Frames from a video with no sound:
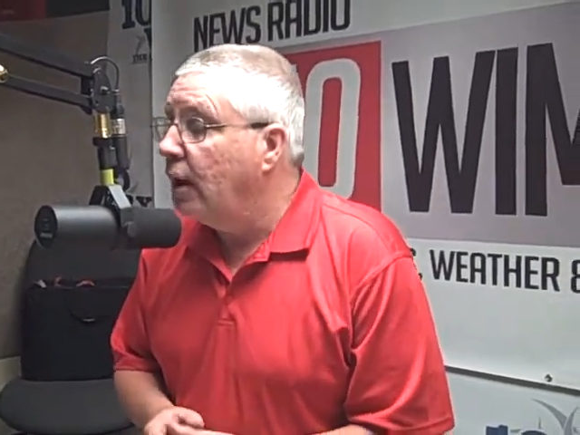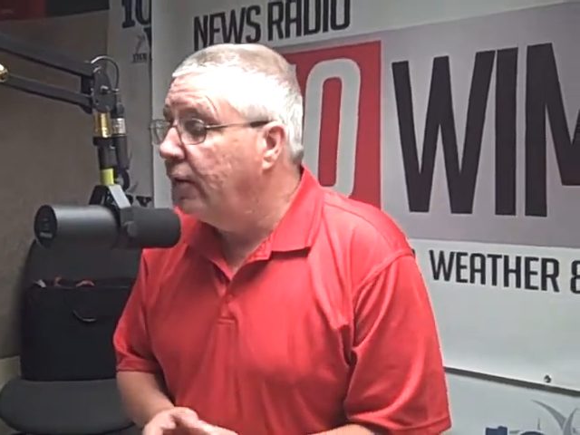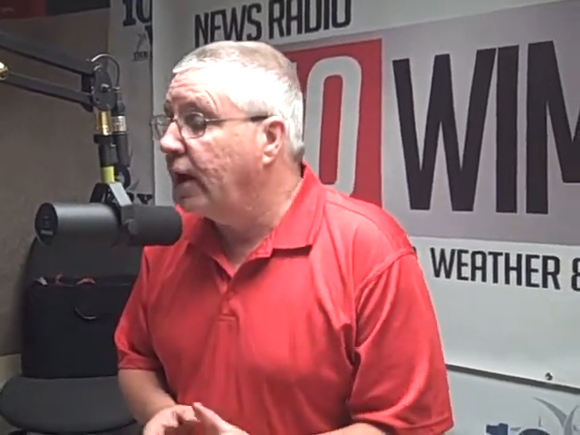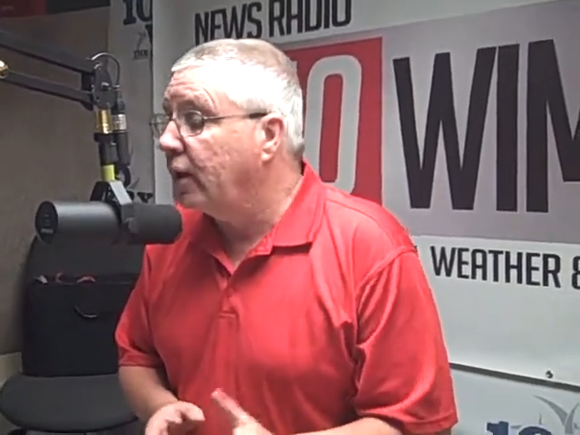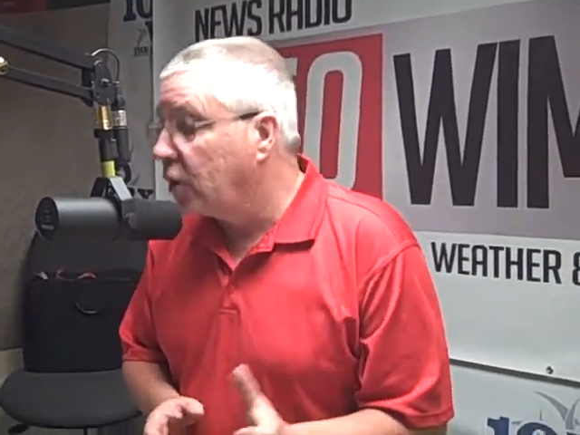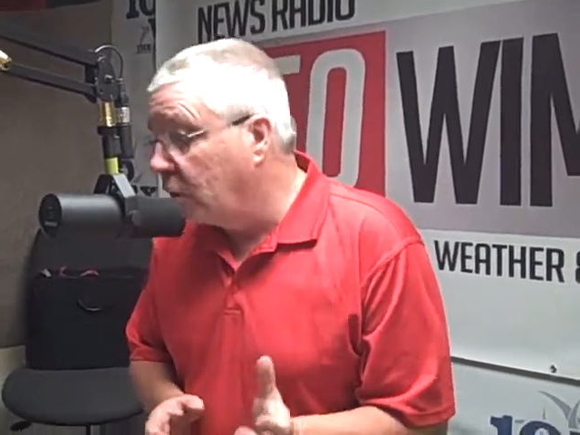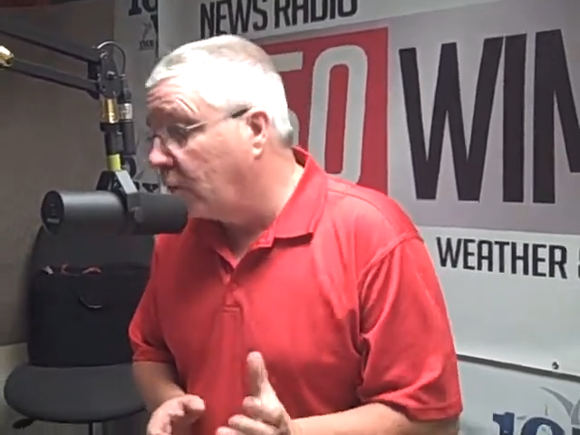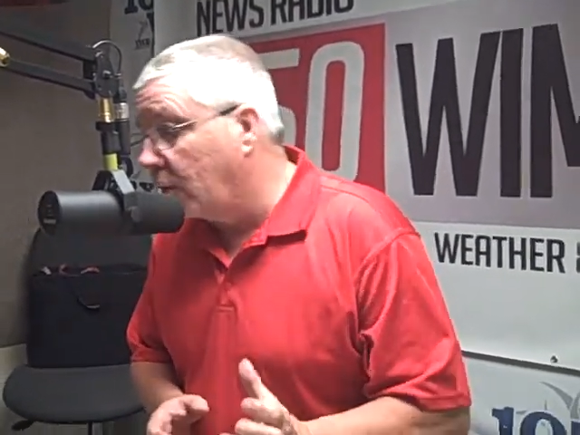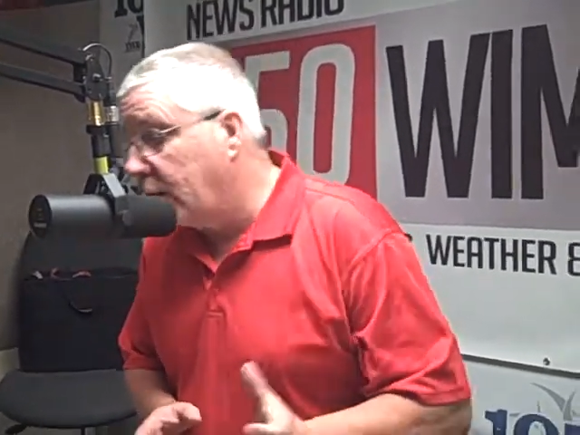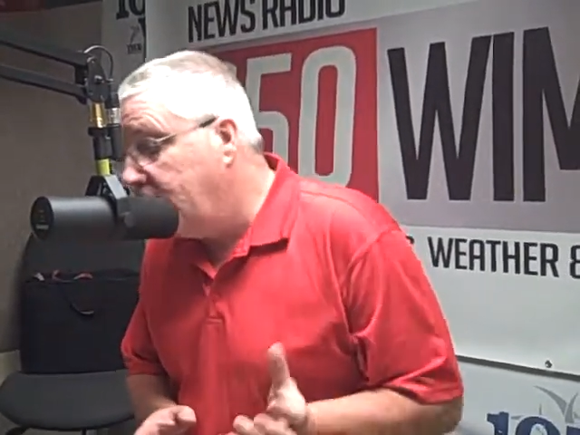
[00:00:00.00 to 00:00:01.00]
that
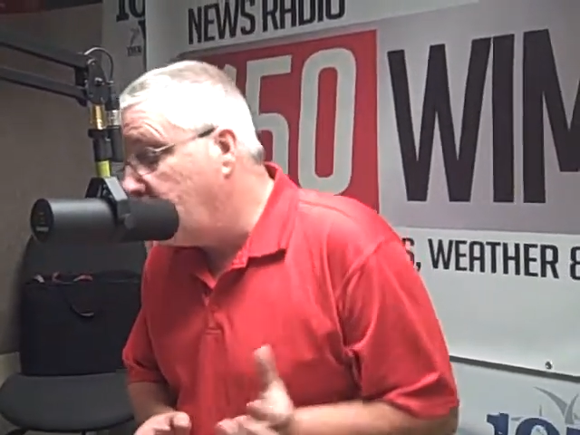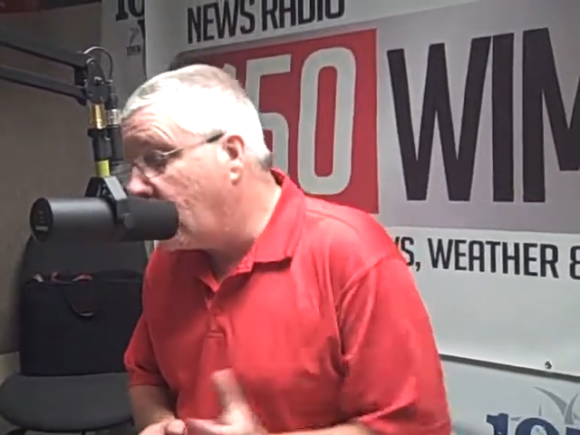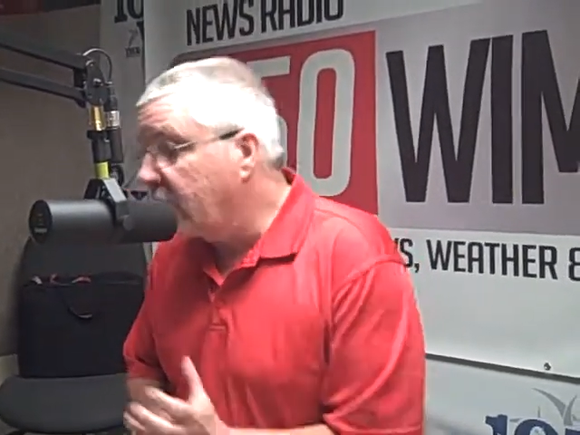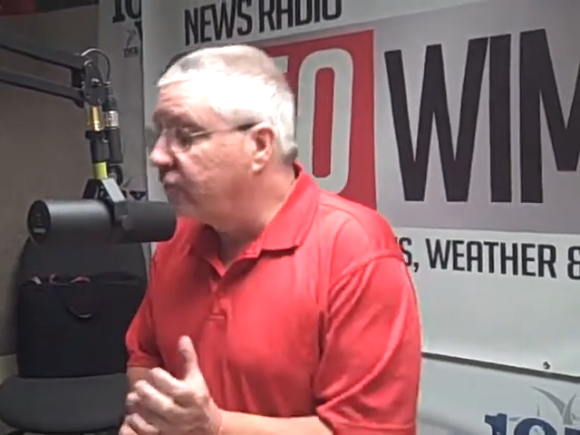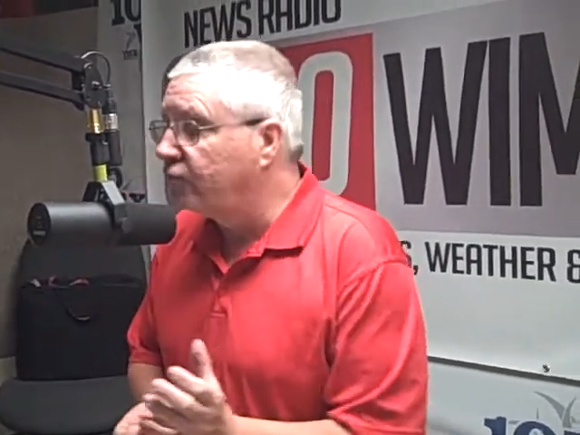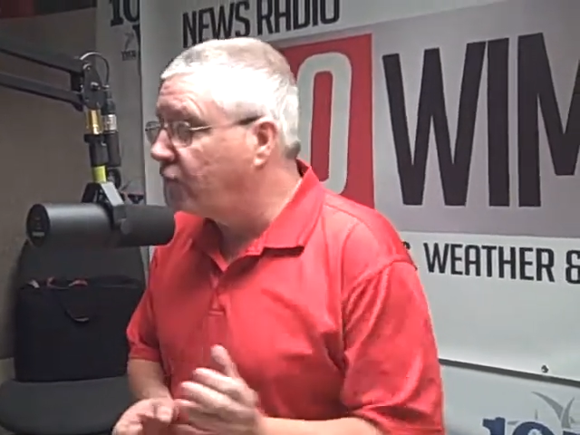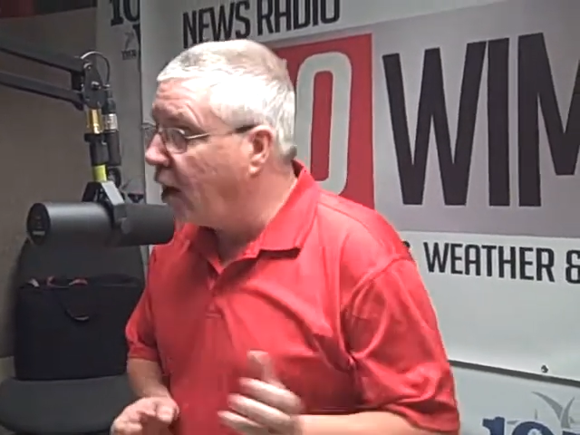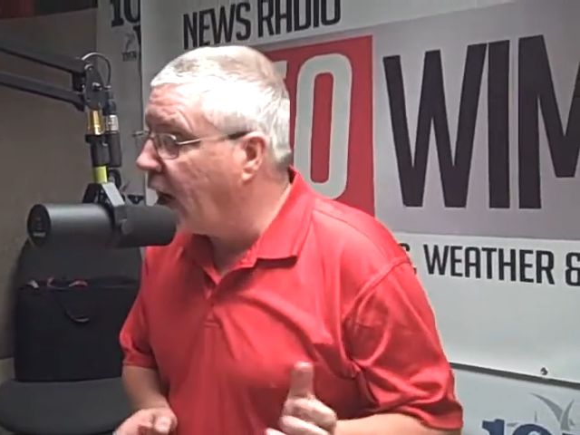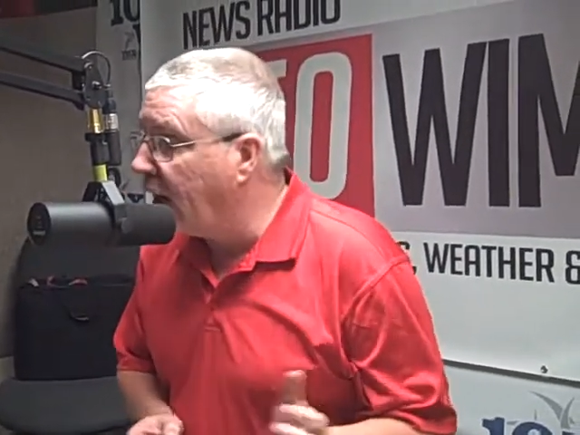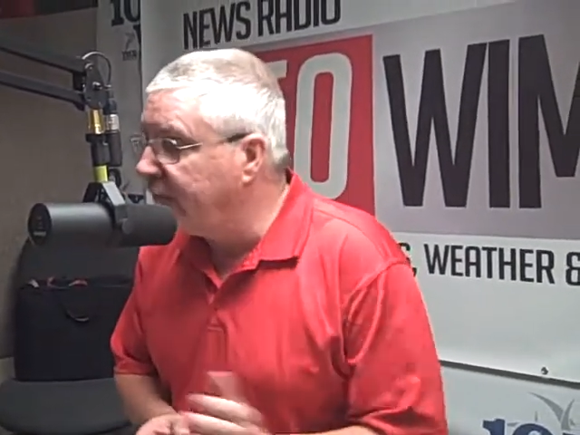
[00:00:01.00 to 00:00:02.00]
literally make the
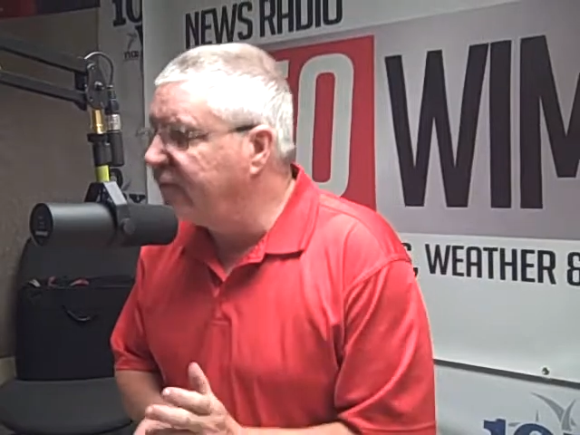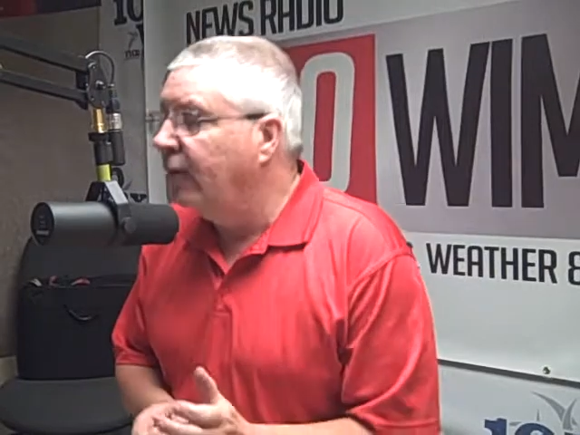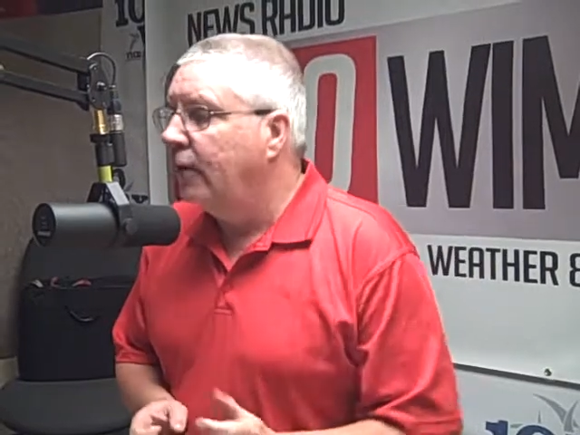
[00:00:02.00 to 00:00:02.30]
drive